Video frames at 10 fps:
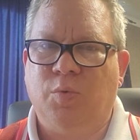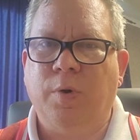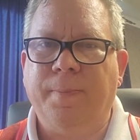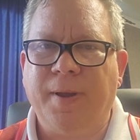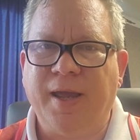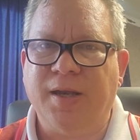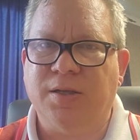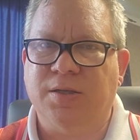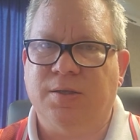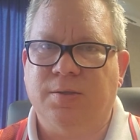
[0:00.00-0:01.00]

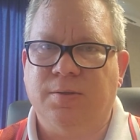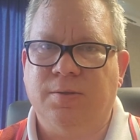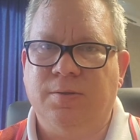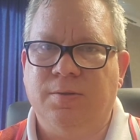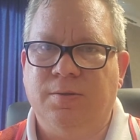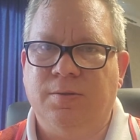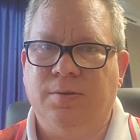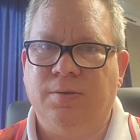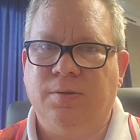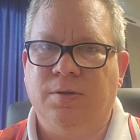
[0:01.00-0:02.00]
Repent.
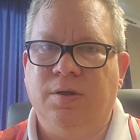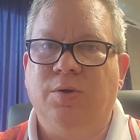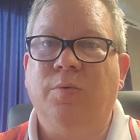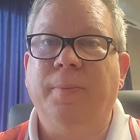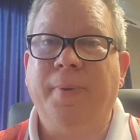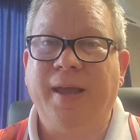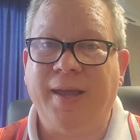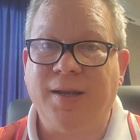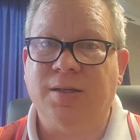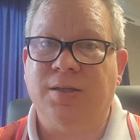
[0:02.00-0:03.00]

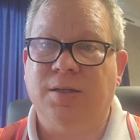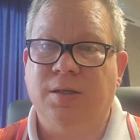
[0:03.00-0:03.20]
Repent.